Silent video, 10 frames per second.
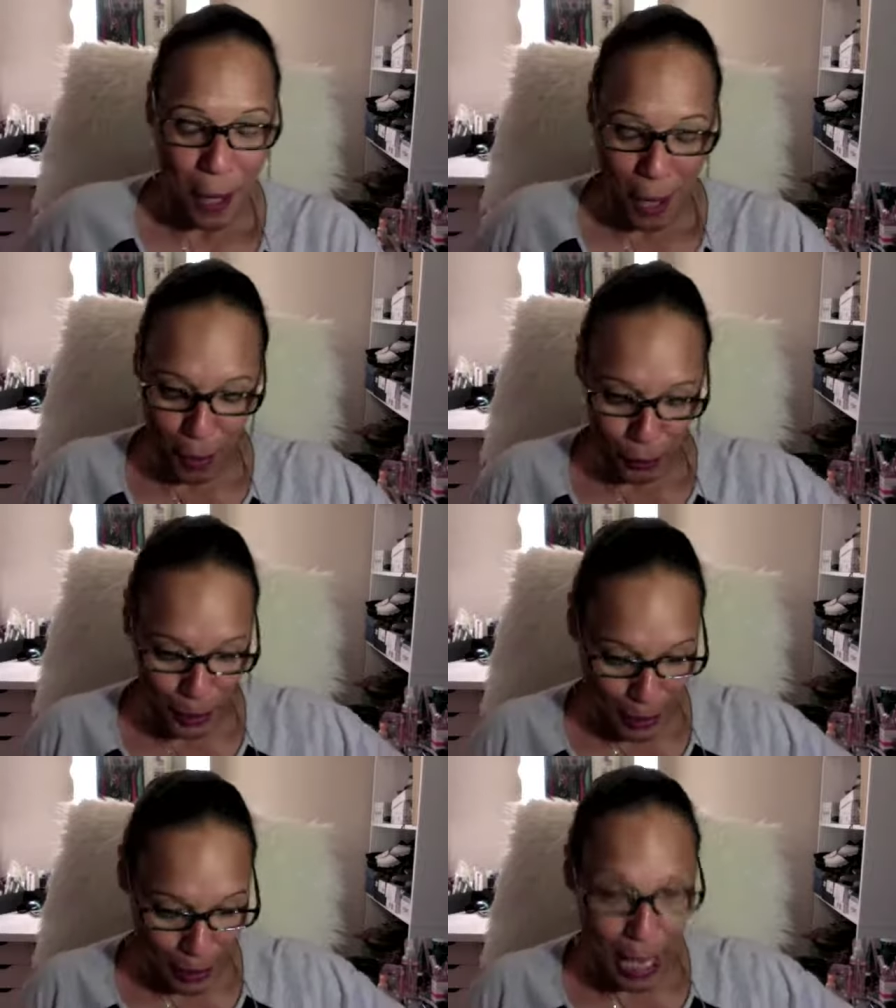It
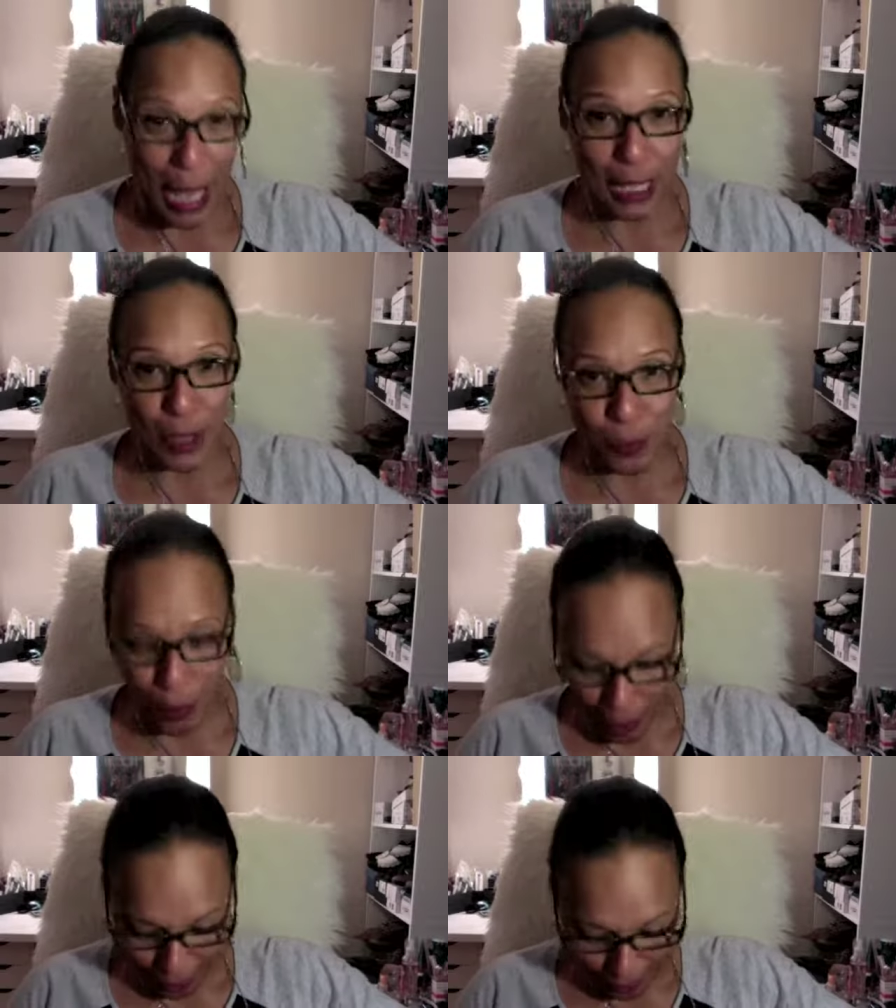was the last
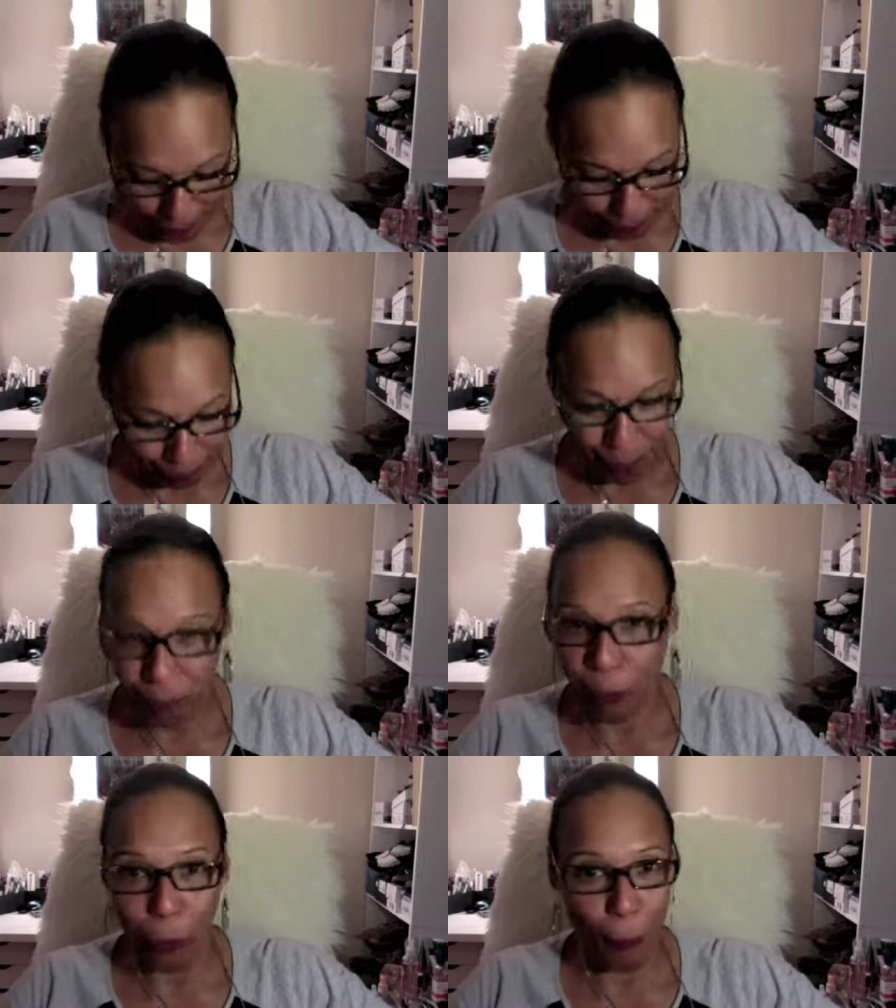one.
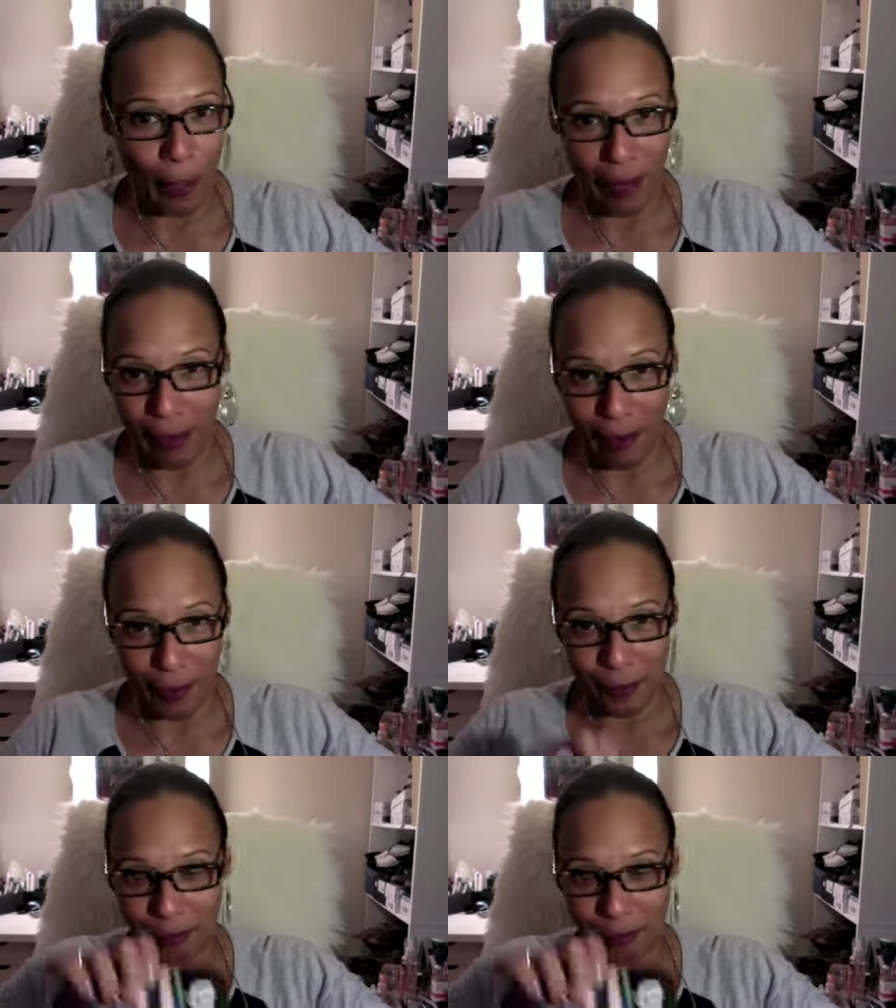Oh my God.